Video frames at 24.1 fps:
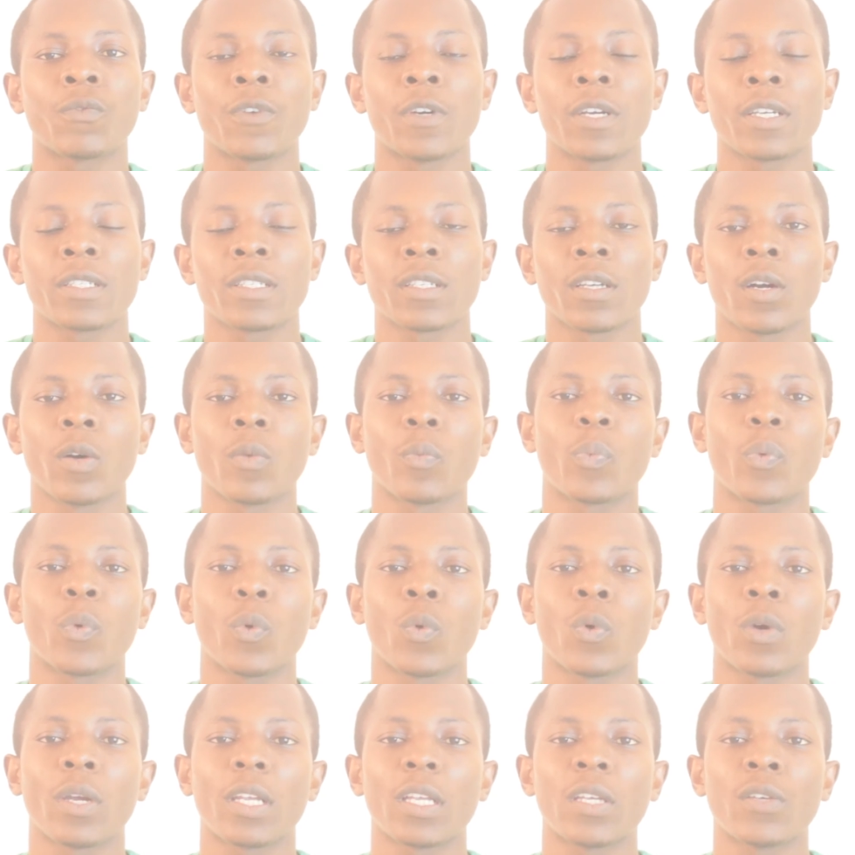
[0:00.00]

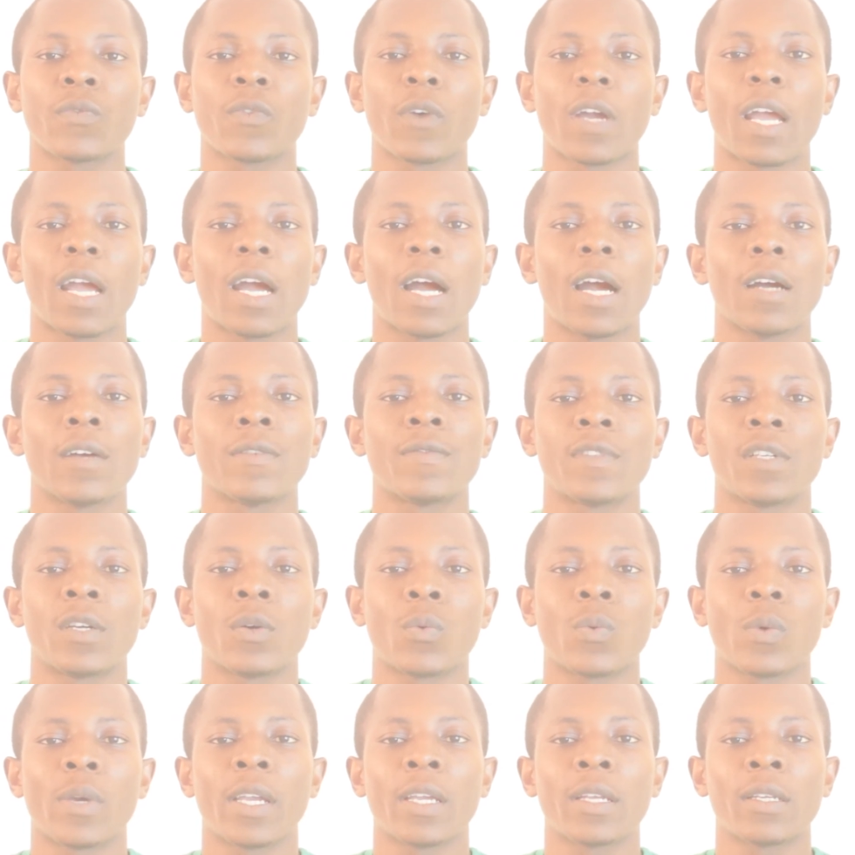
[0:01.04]
example, if I have the
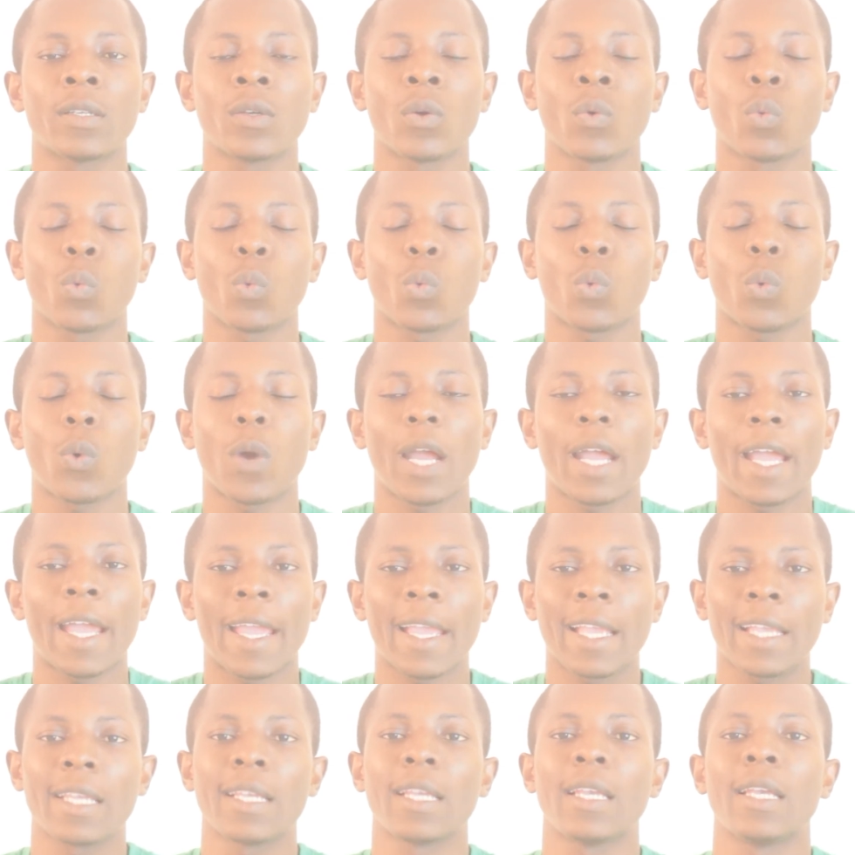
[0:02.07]
word
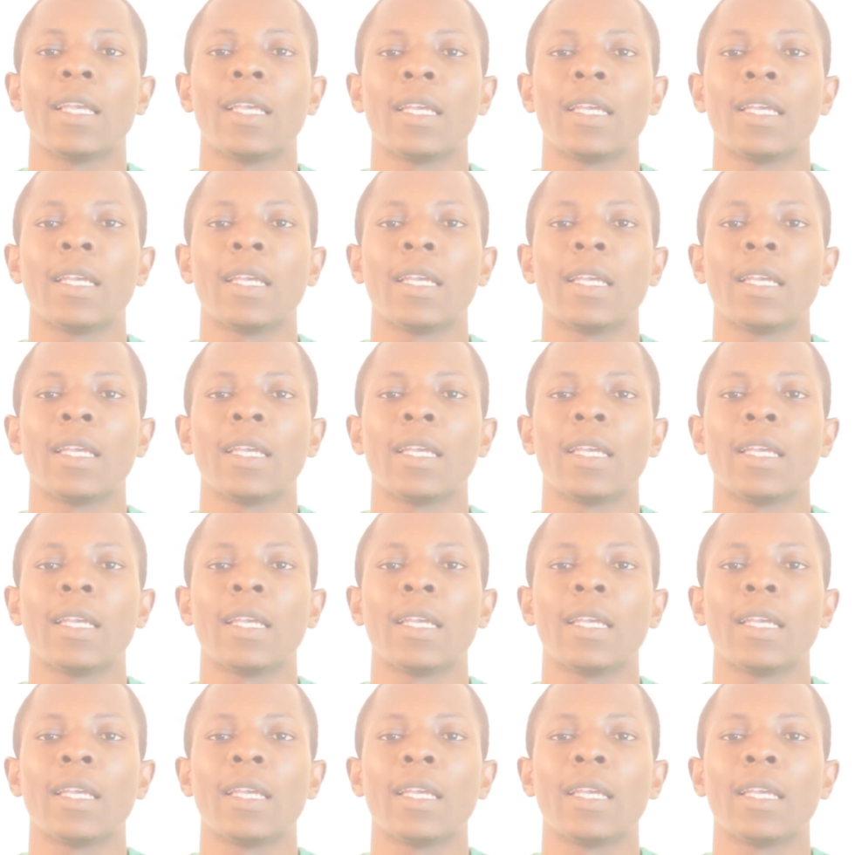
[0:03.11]
Y